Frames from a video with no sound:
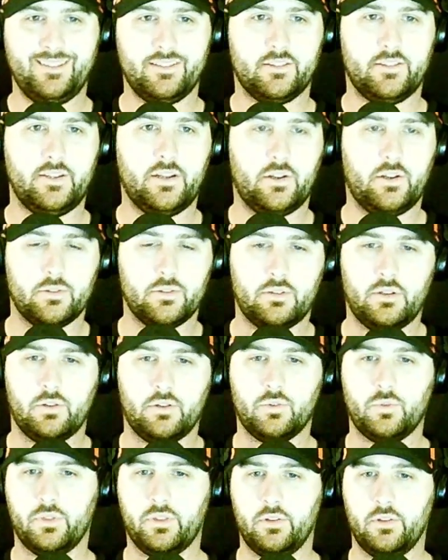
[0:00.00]
Dog Talk
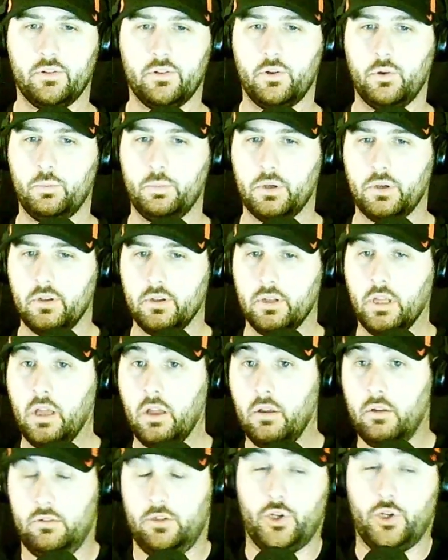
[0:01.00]
with your
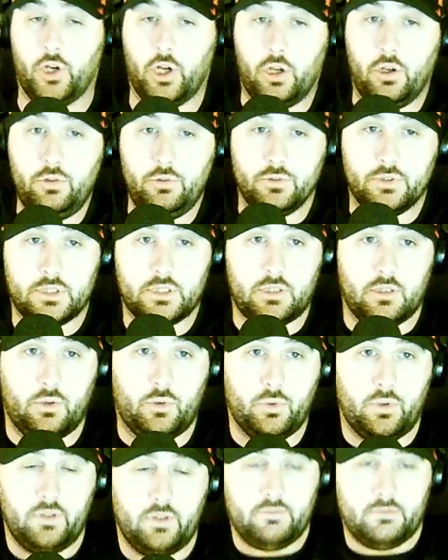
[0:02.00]
host
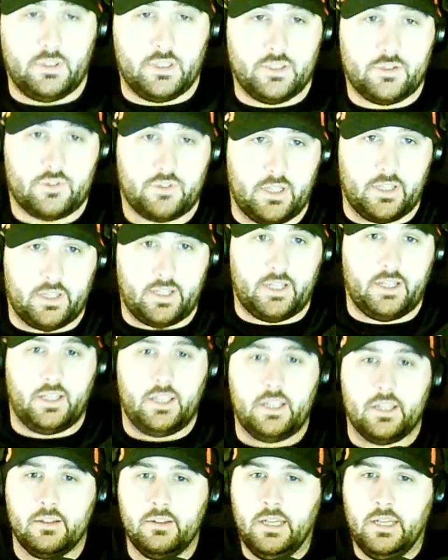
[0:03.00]
Holden. Let's try that again.